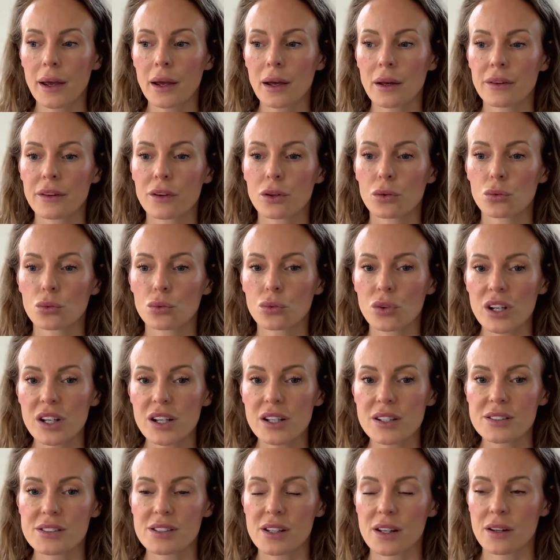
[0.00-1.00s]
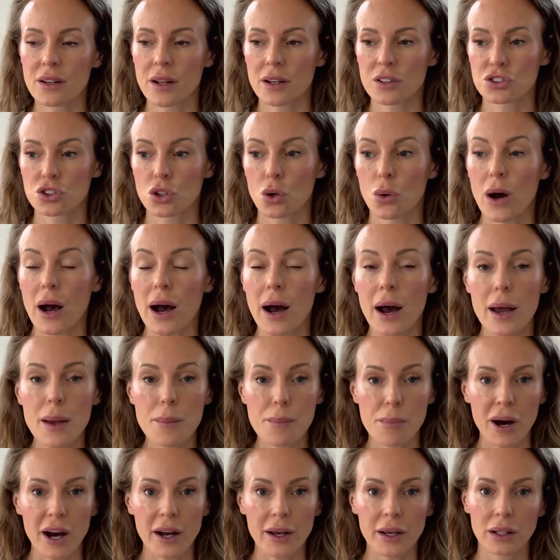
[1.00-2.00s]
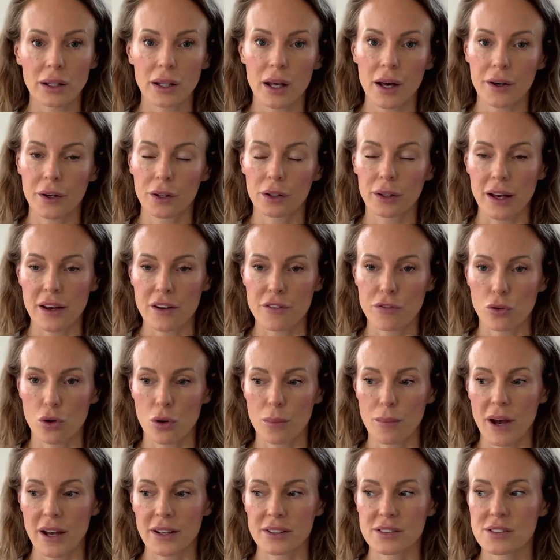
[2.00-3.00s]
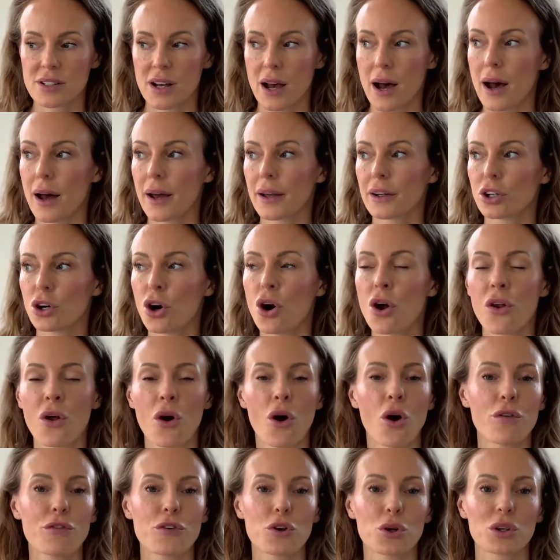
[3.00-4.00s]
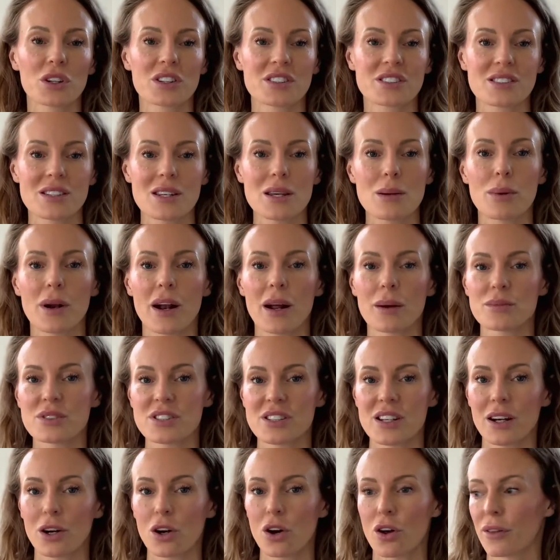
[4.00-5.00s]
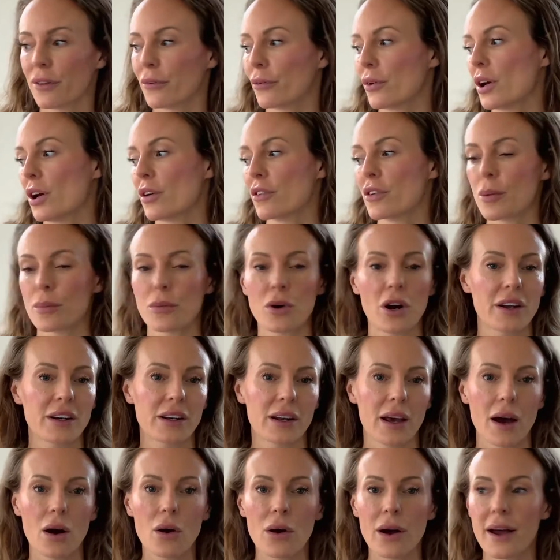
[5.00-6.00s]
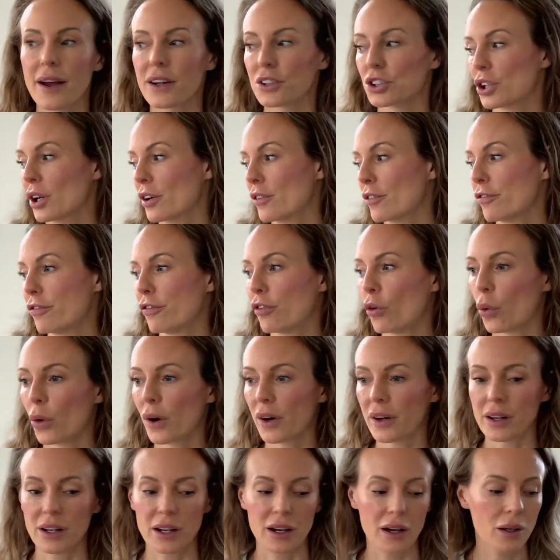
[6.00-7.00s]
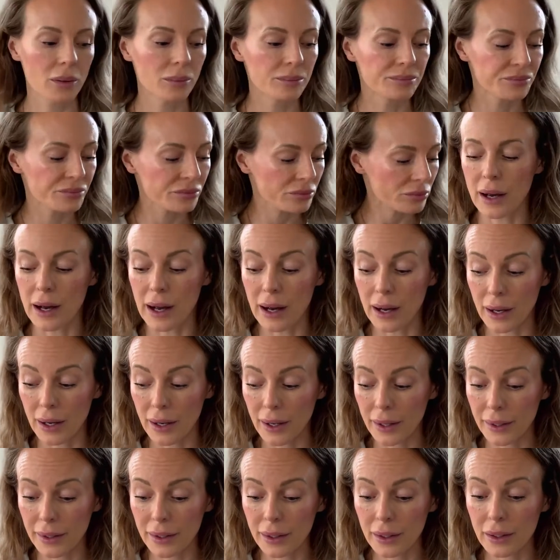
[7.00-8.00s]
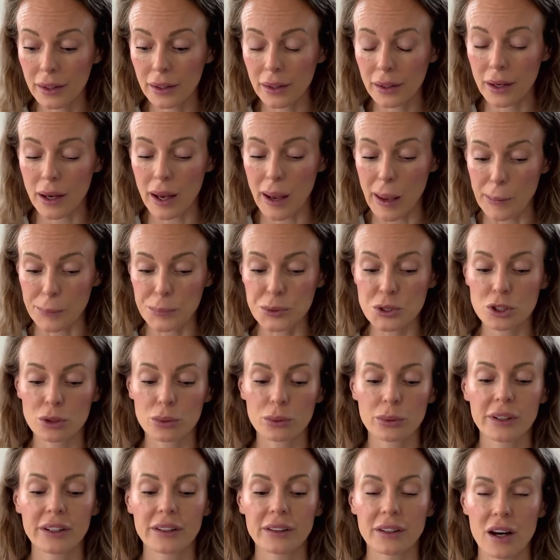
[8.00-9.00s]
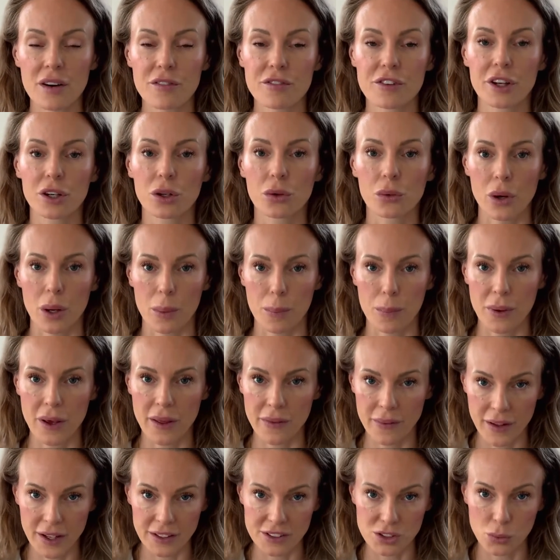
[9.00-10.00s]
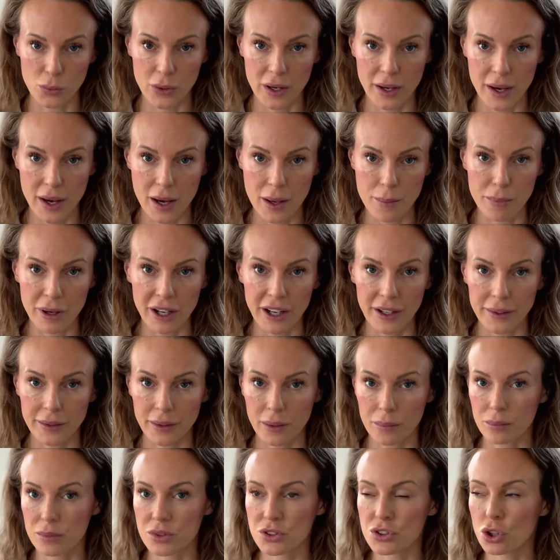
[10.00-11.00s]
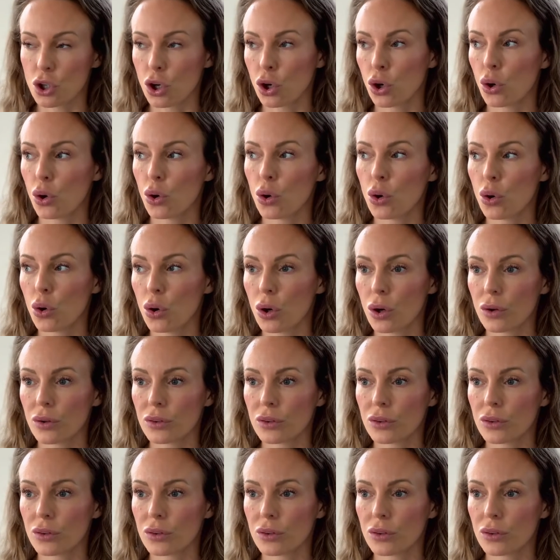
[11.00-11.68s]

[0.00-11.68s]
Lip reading: the reason that, so I buy a lot of Liforme mats. I don't know if you can see, but I'm sitting on 3 of them right now. I actually have 4 in here. I absolutely love the grip, and that's why I buy them. So